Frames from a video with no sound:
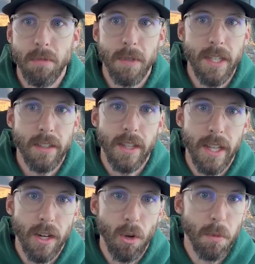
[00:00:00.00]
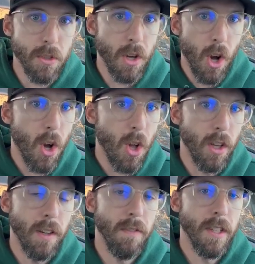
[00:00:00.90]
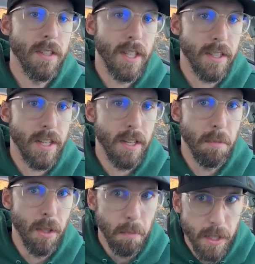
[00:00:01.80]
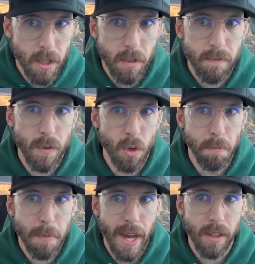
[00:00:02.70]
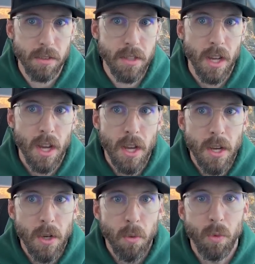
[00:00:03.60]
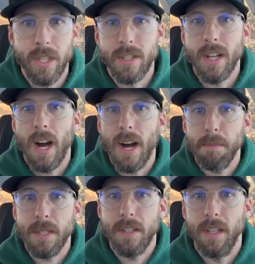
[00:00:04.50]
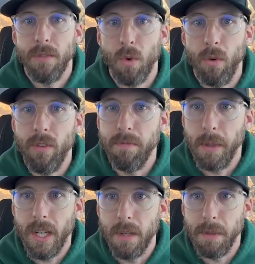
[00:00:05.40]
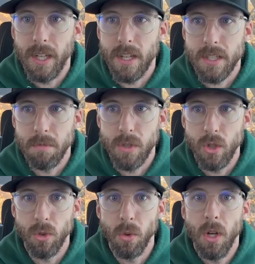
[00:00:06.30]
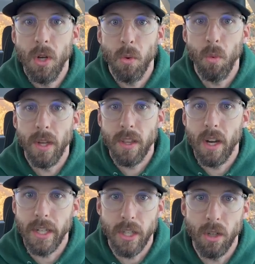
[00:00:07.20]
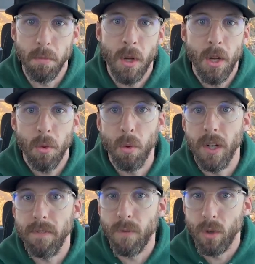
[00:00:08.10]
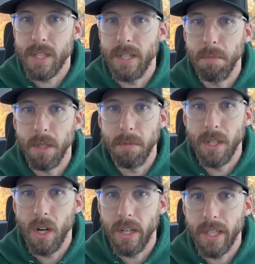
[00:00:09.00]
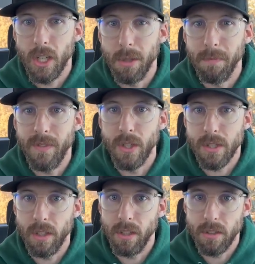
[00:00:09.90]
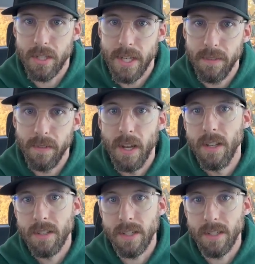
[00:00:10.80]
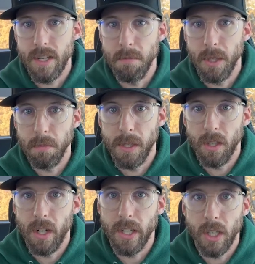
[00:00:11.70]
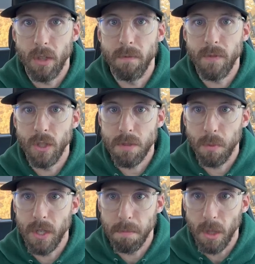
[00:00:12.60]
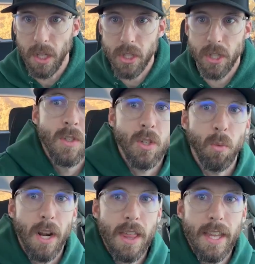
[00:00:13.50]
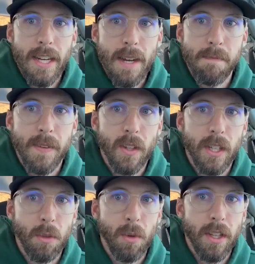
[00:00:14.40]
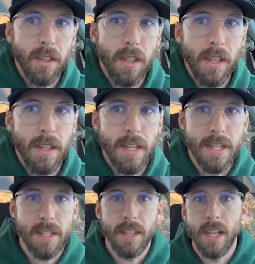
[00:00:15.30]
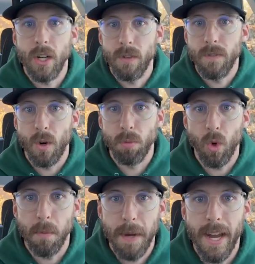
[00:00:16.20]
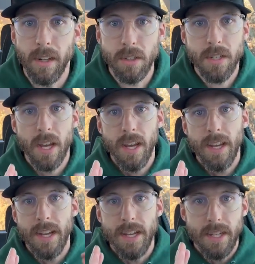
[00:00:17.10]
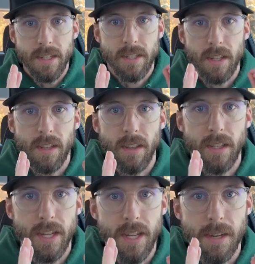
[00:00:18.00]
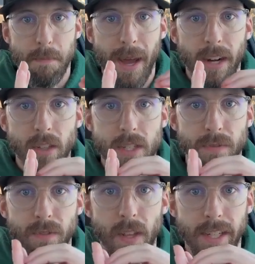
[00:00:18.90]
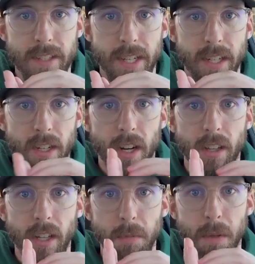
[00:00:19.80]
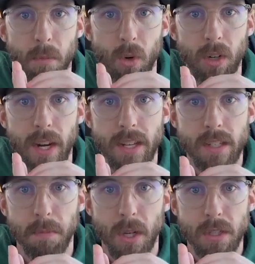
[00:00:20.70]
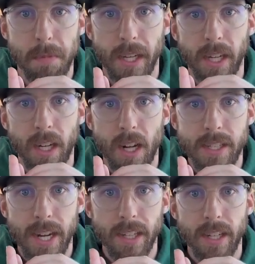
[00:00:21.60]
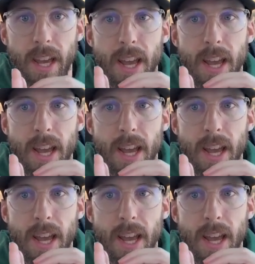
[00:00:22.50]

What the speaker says: me than almost all of the 16 millimeter foam paddles, which is the opposite of what we've become accustomed to with honeycomb, where 14 millimeter honeycomb feels a little stiff, 16 millimeter honeycomb feels pretty plush. So what I think I'm feeling with these thinner foam core paddles is the paddle is flexing a little bit more as the ball is making contact,